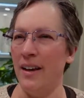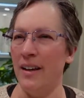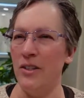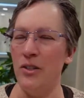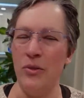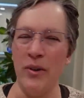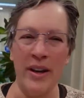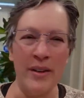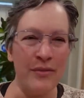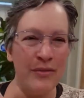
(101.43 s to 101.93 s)

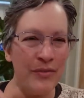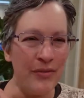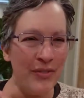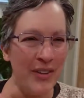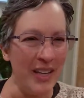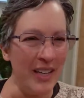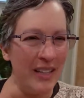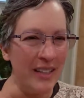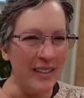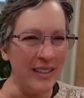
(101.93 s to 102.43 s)
Do I
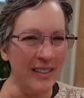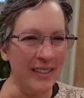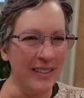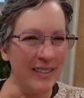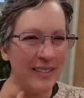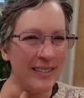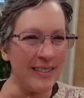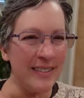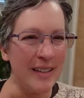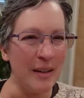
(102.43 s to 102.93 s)
feel
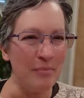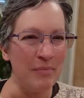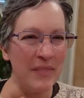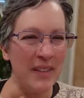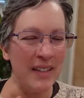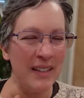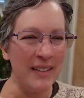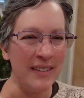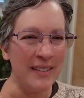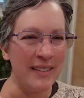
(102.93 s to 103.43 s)

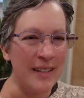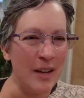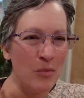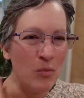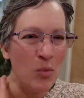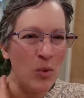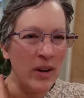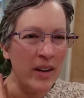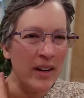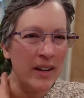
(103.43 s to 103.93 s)
something
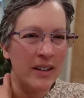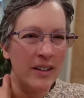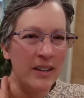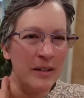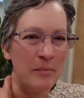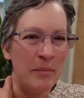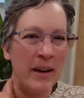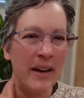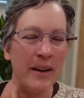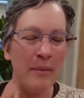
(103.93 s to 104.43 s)
somewhere
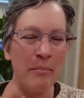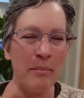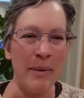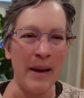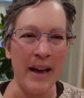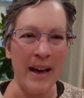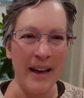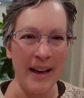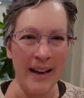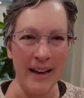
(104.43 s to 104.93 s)
in my
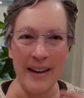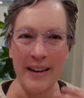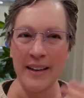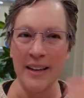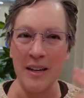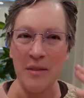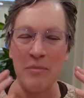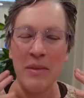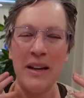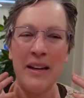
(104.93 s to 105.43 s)

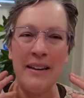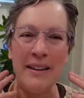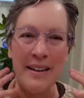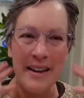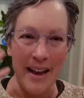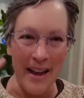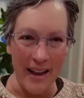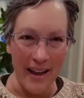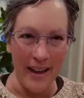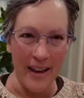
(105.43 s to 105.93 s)
back, in my
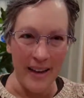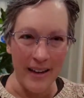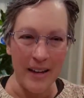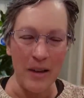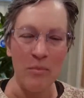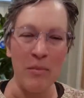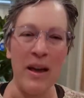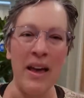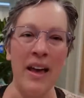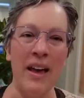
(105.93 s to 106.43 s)
neck,
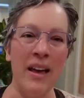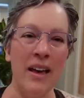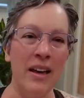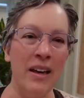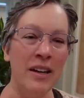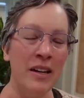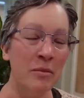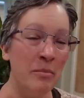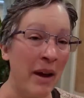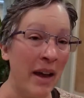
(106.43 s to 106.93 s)
in my
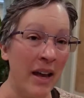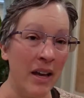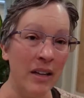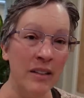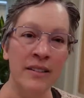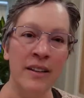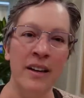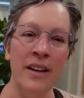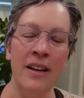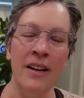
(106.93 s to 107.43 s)
head, in my
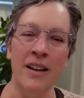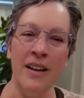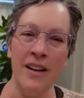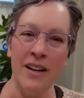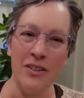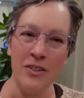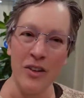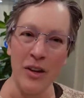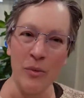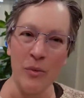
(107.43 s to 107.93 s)
hands?
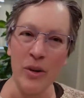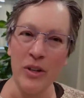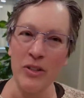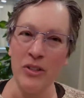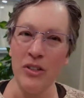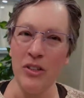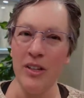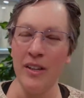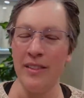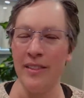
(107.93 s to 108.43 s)
So I want
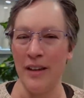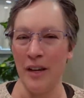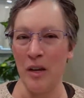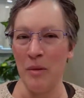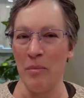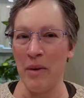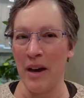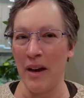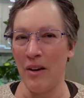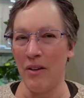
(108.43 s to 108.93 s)
you to think
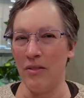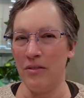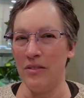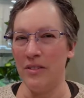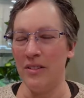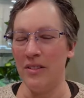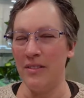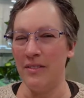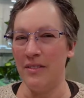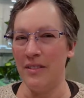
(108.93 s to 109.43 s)

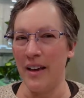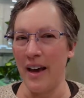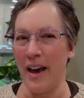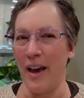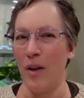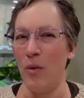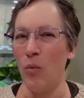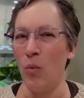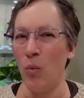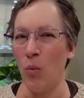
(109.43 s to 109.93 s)
about
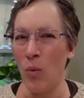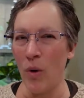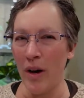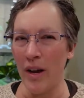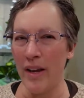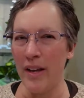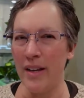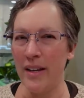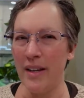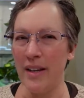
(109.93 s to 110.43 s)
that.
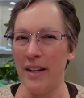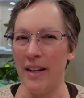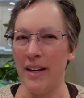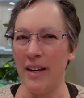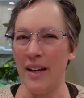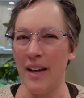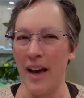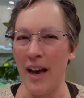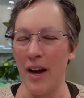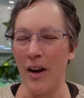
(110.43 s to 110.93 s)

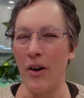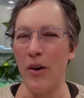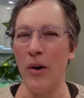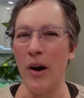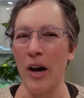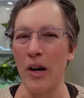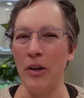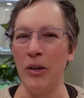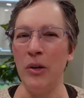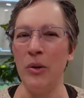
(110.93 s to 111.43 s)
How
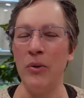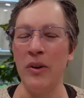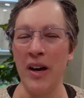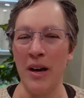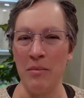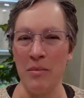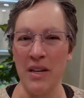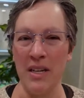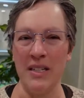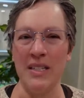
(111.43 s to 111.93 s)
are you
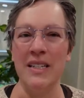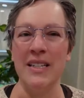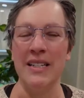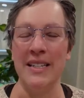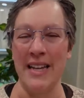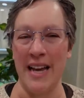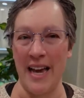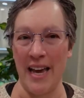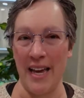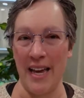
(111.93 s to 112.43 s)
coming
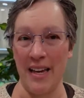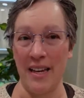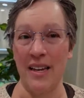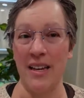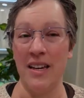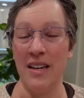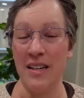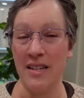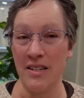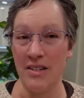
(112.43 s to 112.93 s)
today
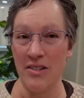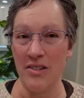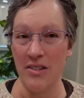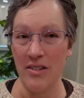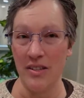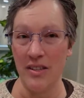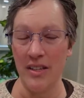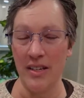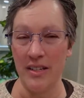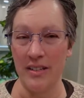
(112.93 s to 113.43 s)

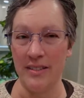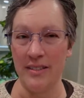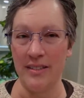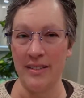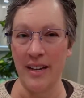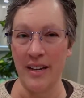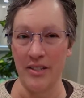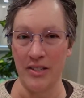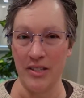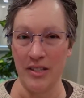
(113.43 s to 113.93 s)
into this
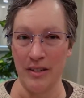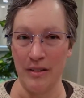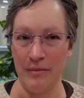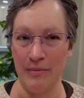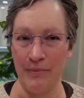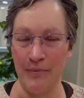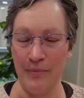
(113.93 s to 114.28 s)
session?